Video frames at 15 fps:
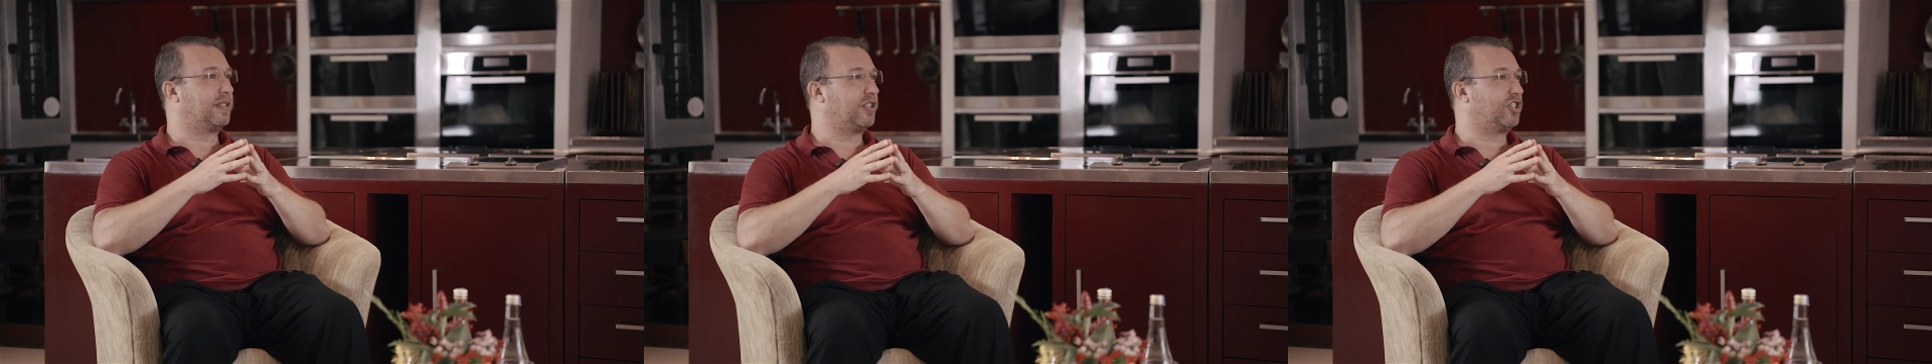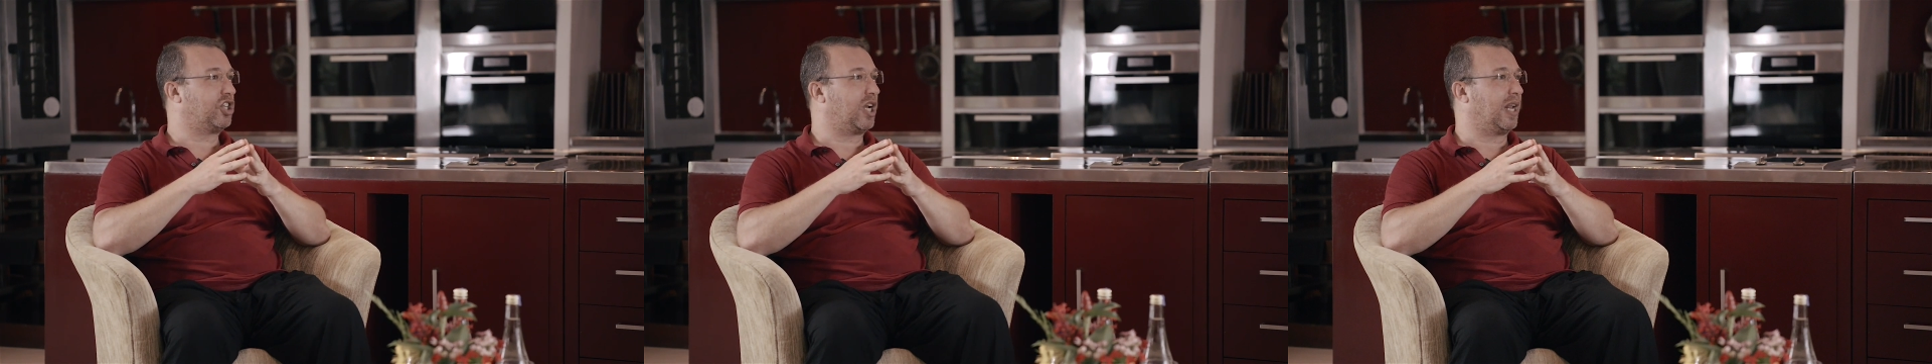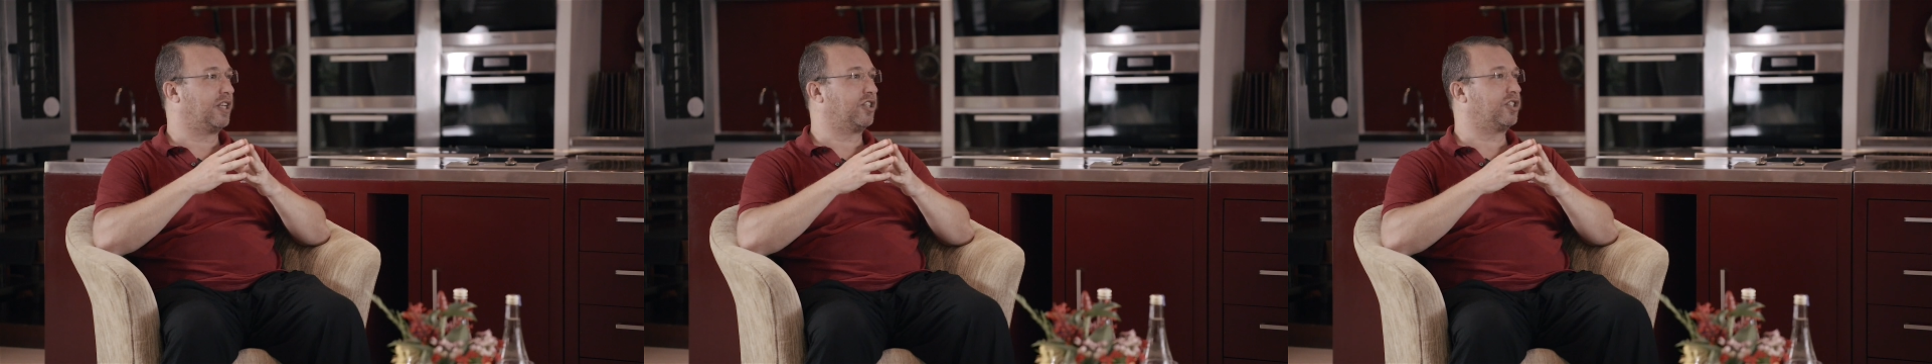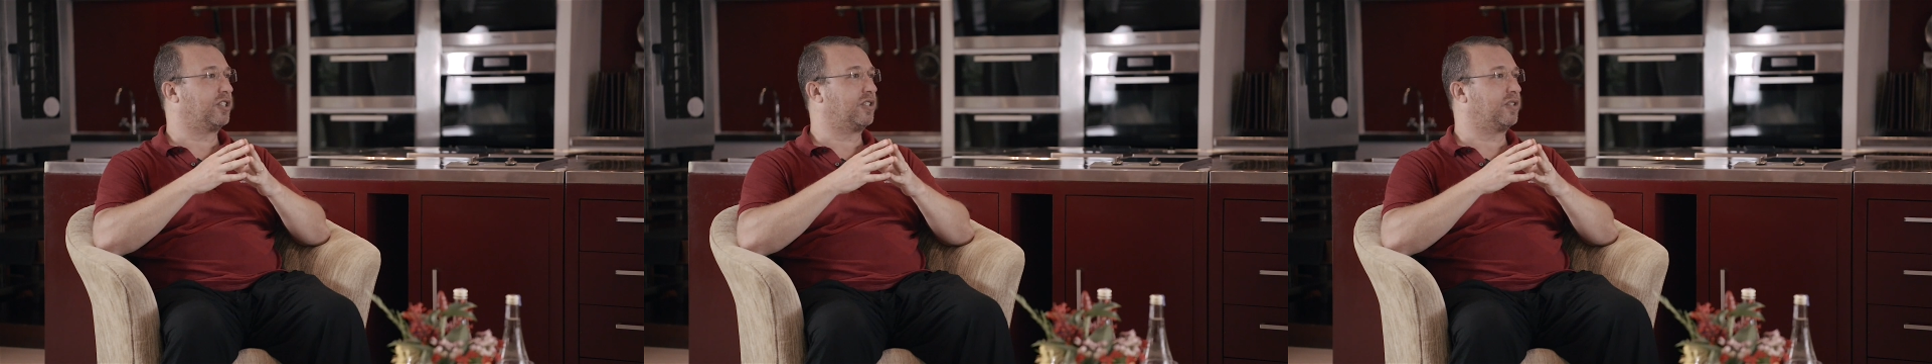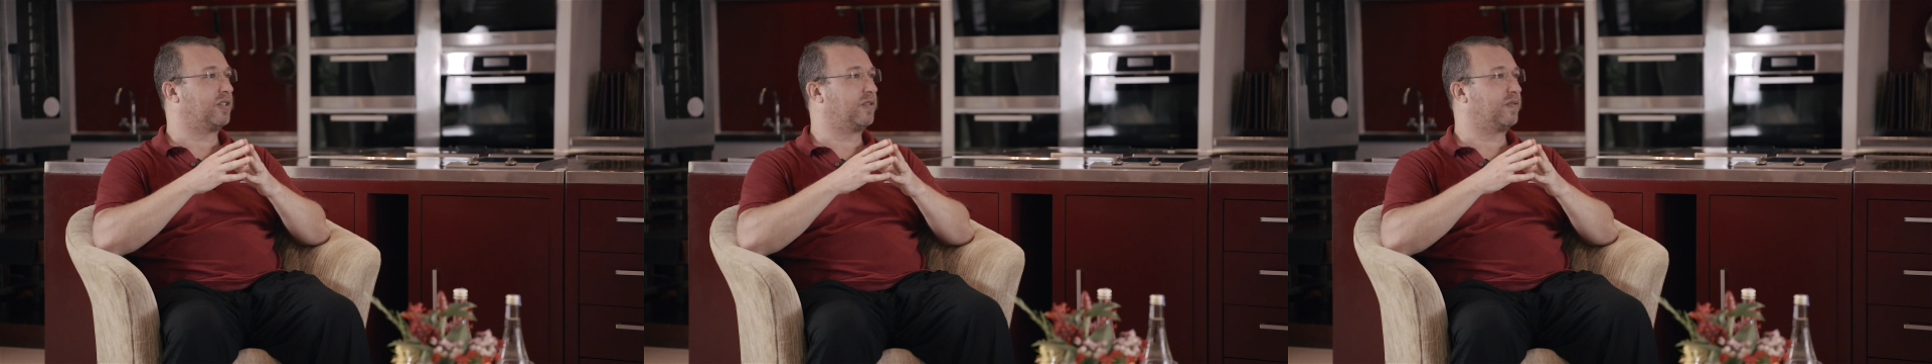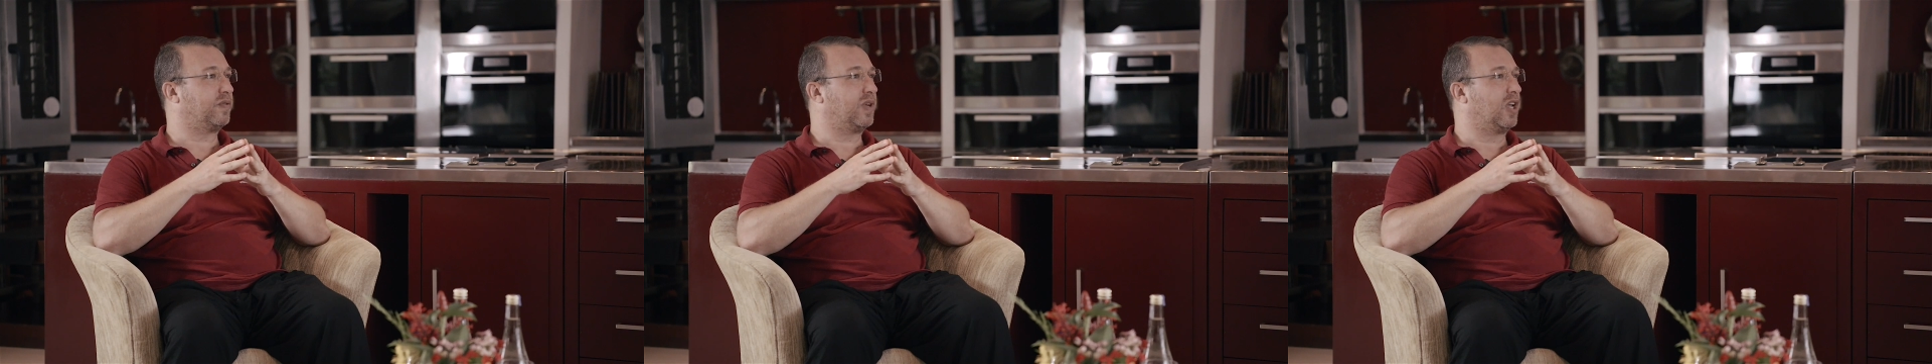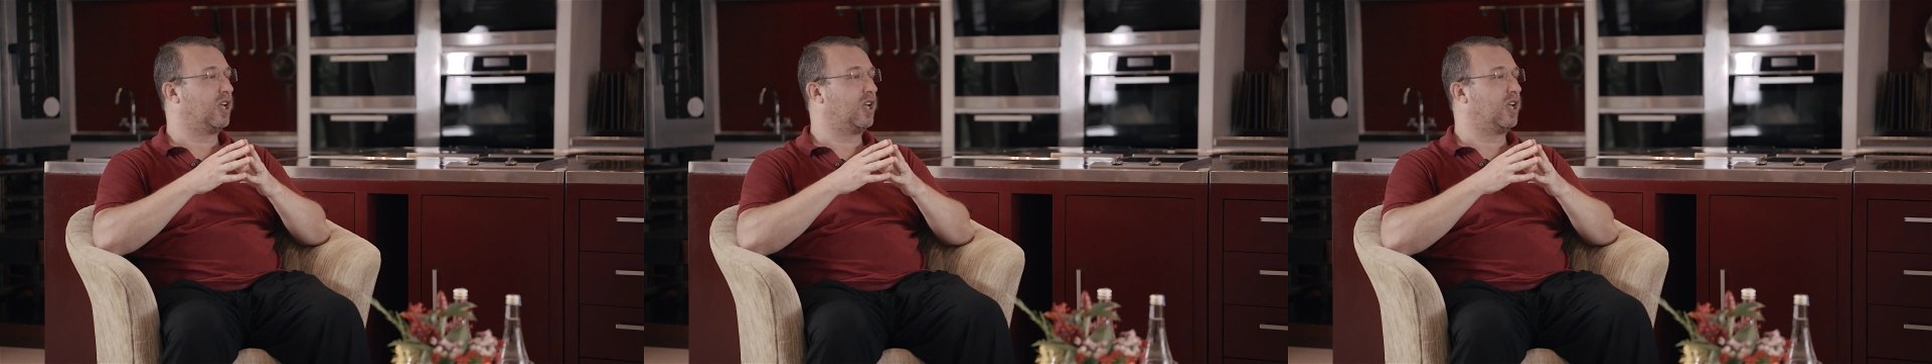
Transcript: the challenges of